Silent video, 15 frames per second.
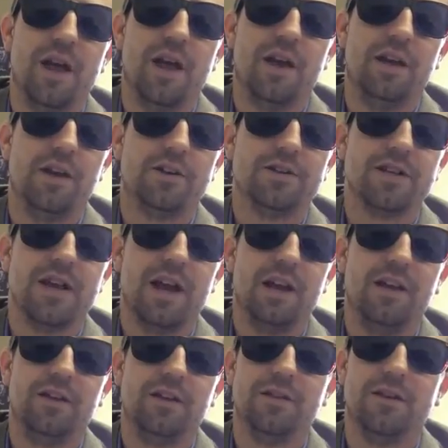and
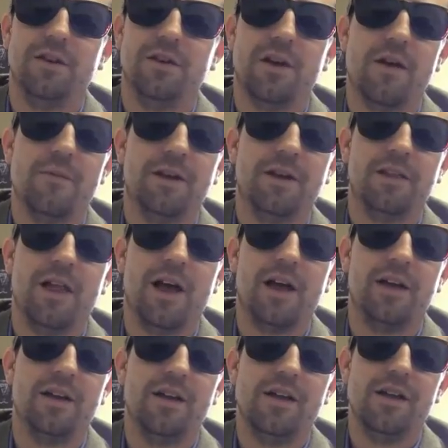entertaining, dude. I mean,
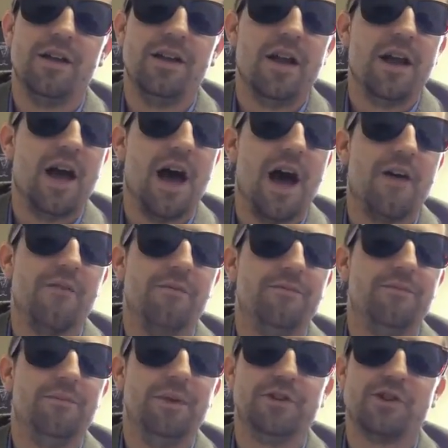like, I've
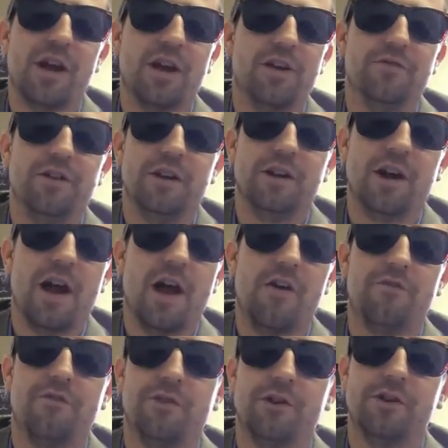been trying to figure
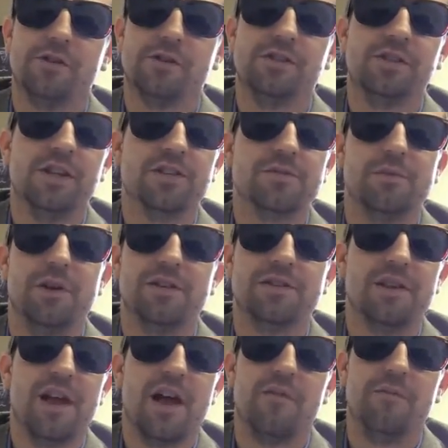out for six
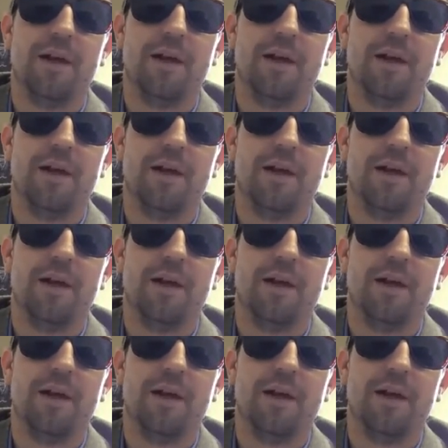months now. I'm